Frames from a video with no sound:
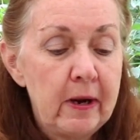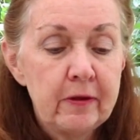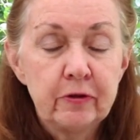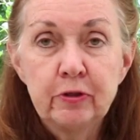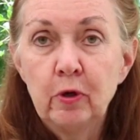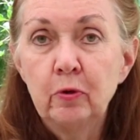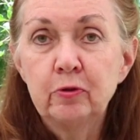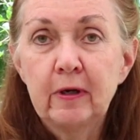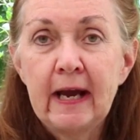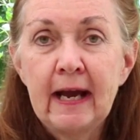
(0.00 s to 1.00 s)
where there's no
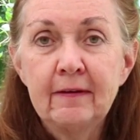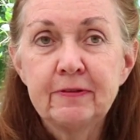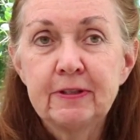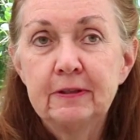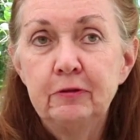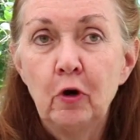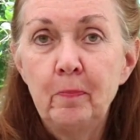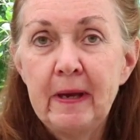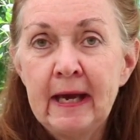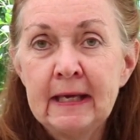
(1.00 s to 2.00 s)
drafts, no
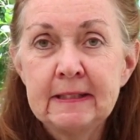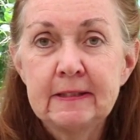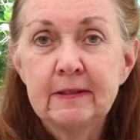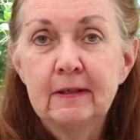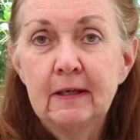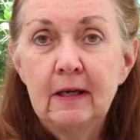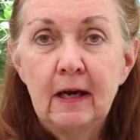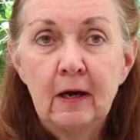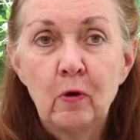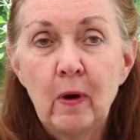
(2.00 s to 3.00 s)
pets,
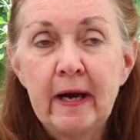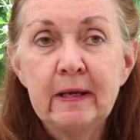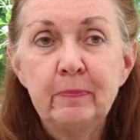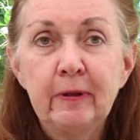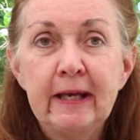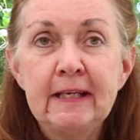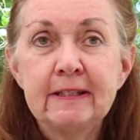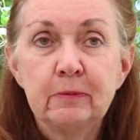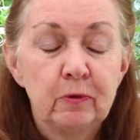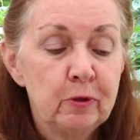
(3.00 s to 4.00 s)
a quiet
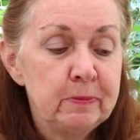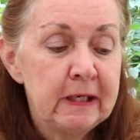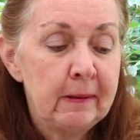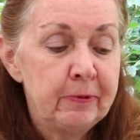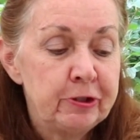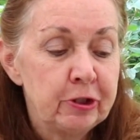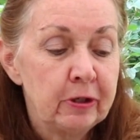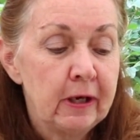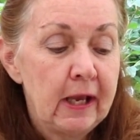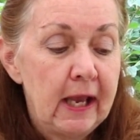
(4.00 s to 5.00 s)
place at room
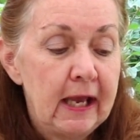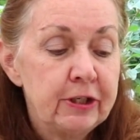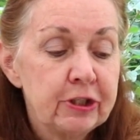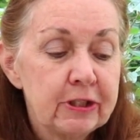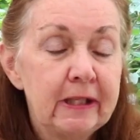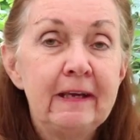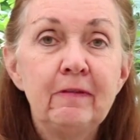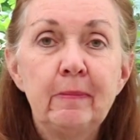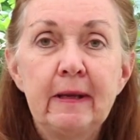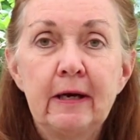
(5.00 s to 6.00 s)
temperature, and just
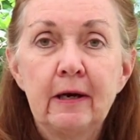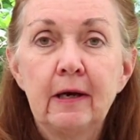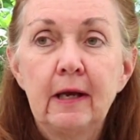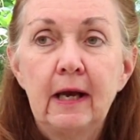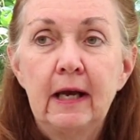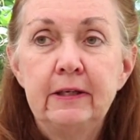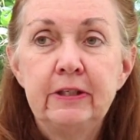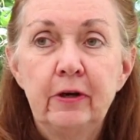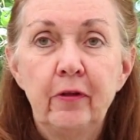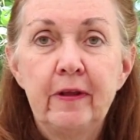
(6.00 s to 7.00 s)
leave them there
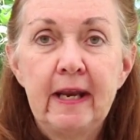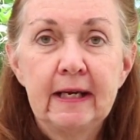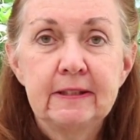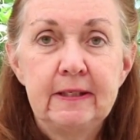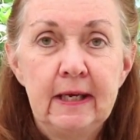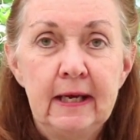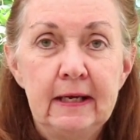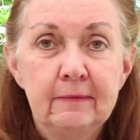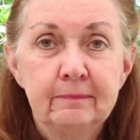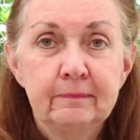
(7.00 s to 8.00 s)
until the next
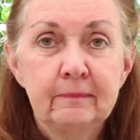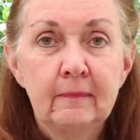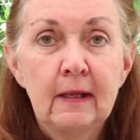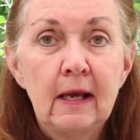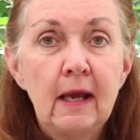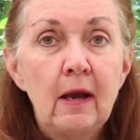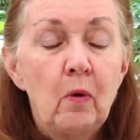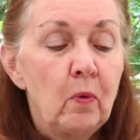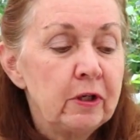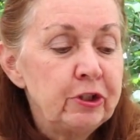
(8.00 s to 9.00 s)
day.
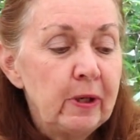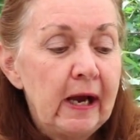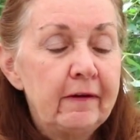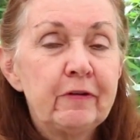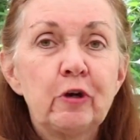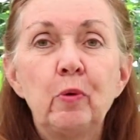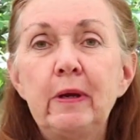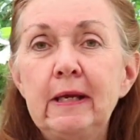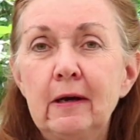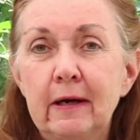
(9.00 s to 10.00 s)
Once you have your
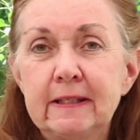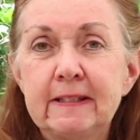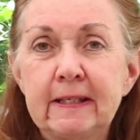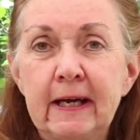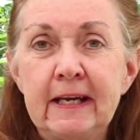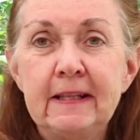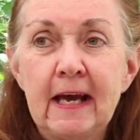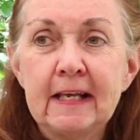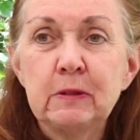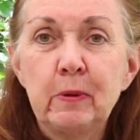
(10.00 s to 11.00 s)
queen on site,
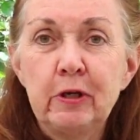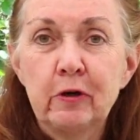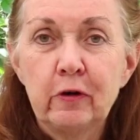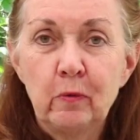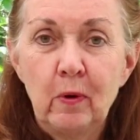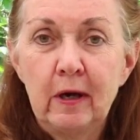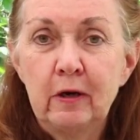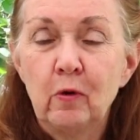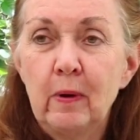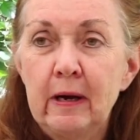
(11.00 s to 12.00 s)
that's when you're going to want
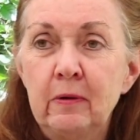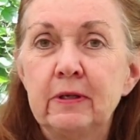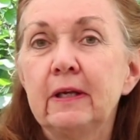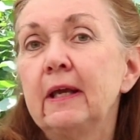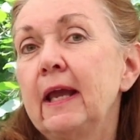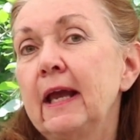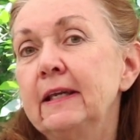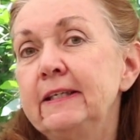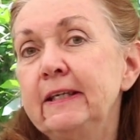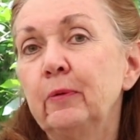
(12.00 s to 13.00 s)
to go out
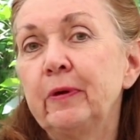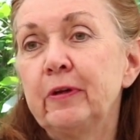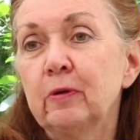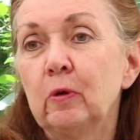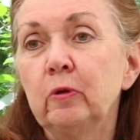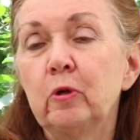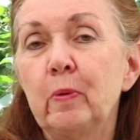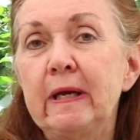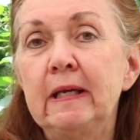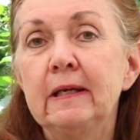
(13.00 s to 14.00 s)
and deal with your old
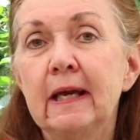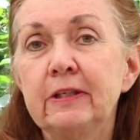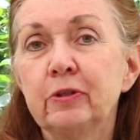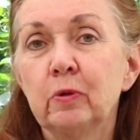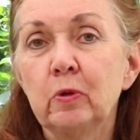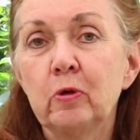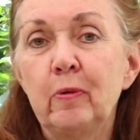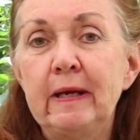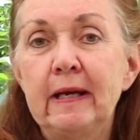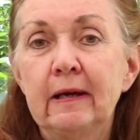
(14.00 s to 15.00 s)
queen, get your old
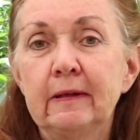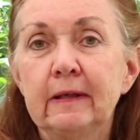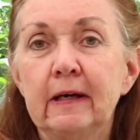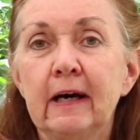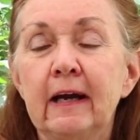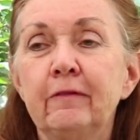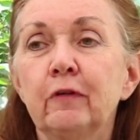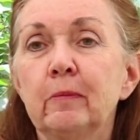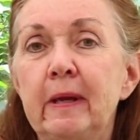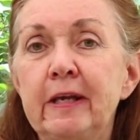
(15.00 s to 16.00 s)
queen out of the
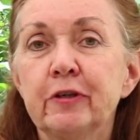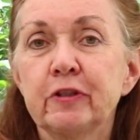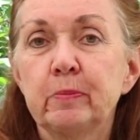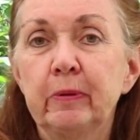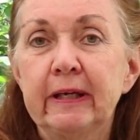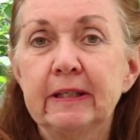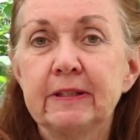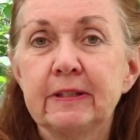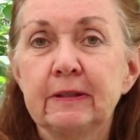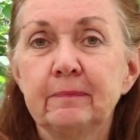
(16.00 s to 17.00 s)
hive, or make your
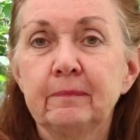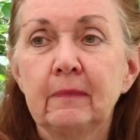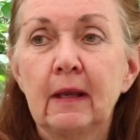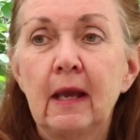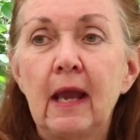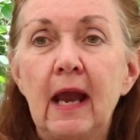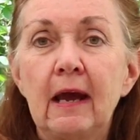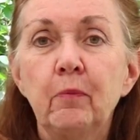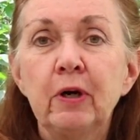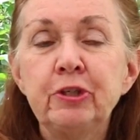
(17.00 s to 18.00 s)
splits.
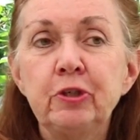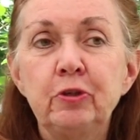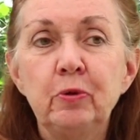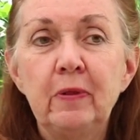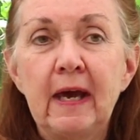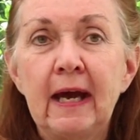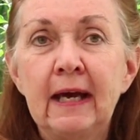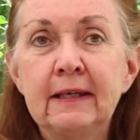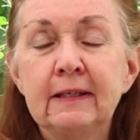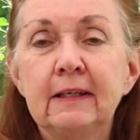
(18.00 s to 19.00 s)
And once you do
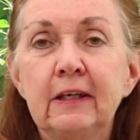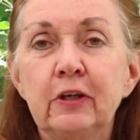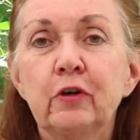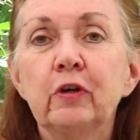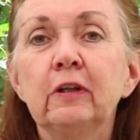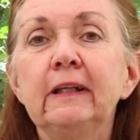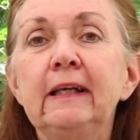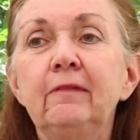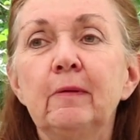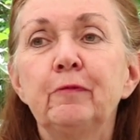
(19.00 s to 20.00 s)
that, you're going to
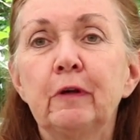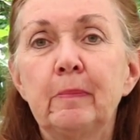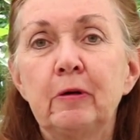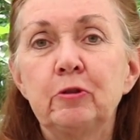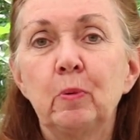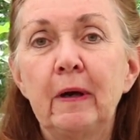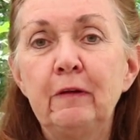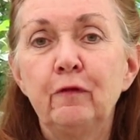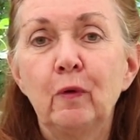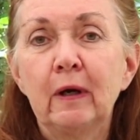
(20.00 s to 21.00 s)
leave them for about
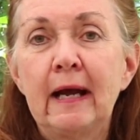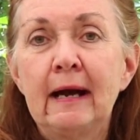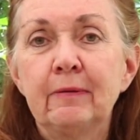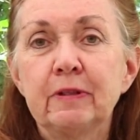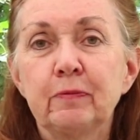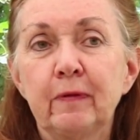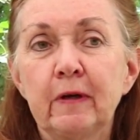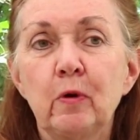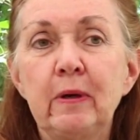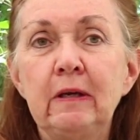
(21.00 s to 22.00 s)
24 hours for
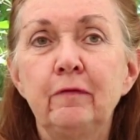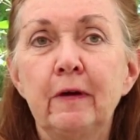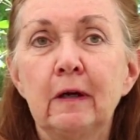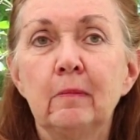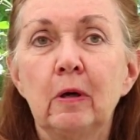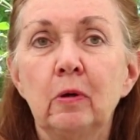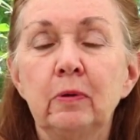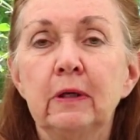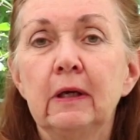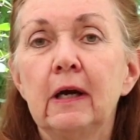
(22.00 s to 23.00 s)
the queen
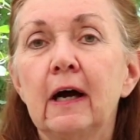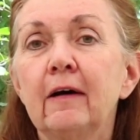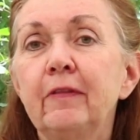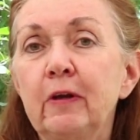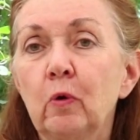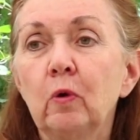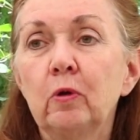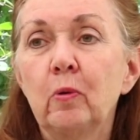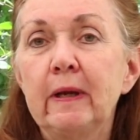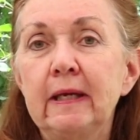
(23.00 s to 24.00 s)
pheromone of the old
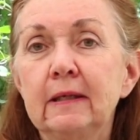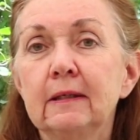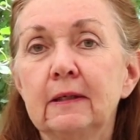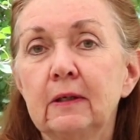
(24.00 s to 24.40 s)
queen